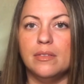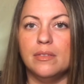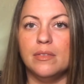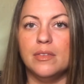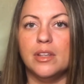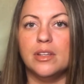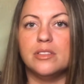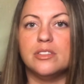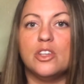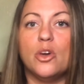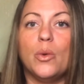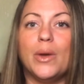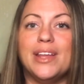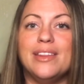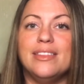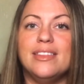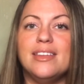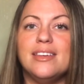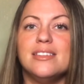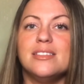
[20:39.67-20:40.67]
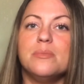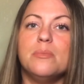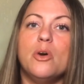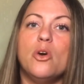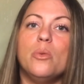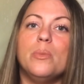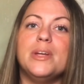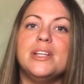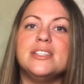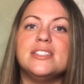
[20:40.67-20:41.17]
So in these
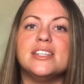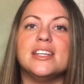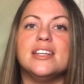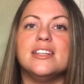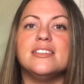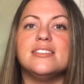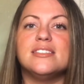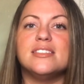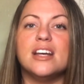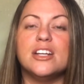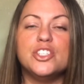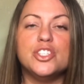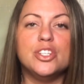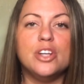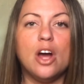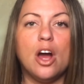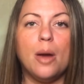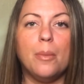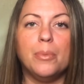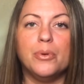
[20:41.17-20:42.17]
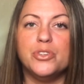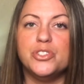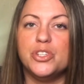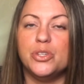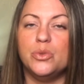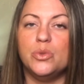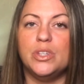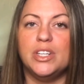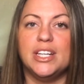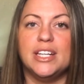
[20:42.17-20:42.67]
moments, it is such an
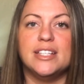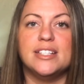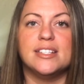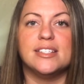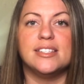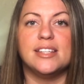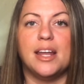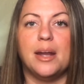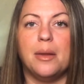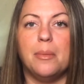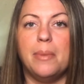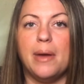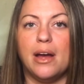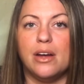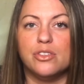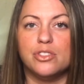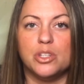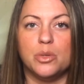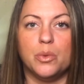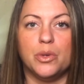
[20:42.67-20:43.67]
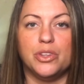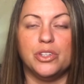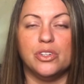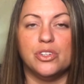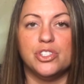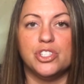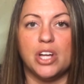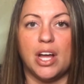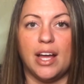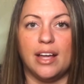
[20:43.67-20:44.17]
opportunity to set a boundary with your
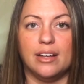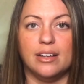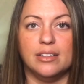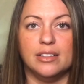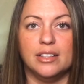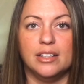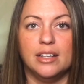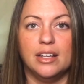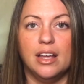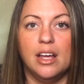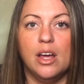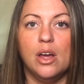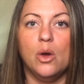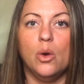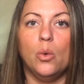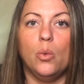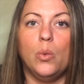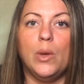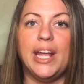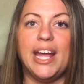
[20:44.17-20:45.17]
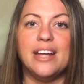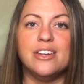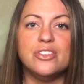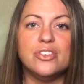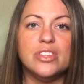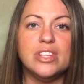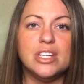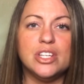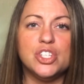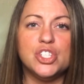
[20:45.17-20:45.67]
child. We enter
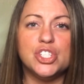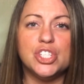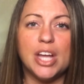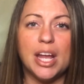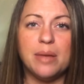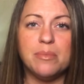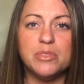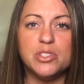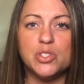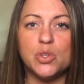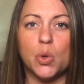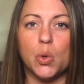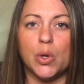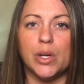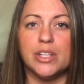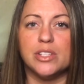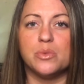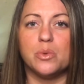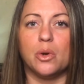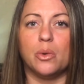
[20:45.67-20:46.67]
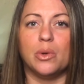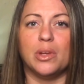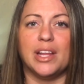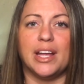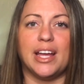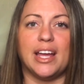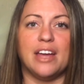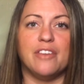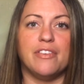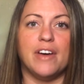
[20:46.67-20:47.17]
these shame stories where we're like,
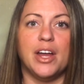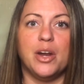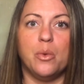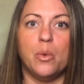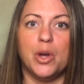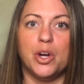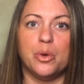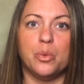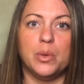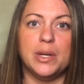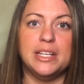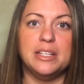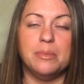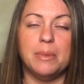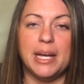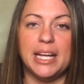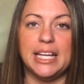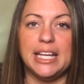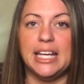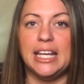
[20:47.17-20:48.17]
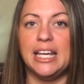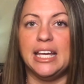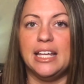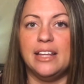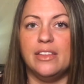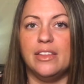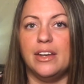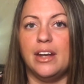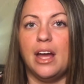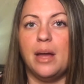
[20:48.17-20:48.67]
if I don't want to read to my kid,
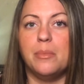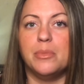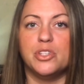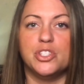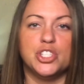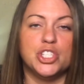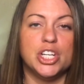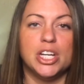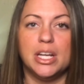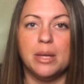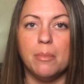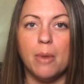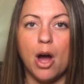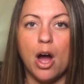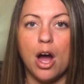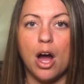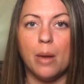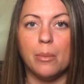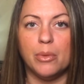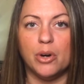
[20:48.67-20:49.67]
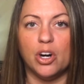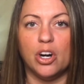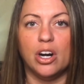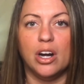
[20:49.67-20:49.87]
then I'm a shitty mom, or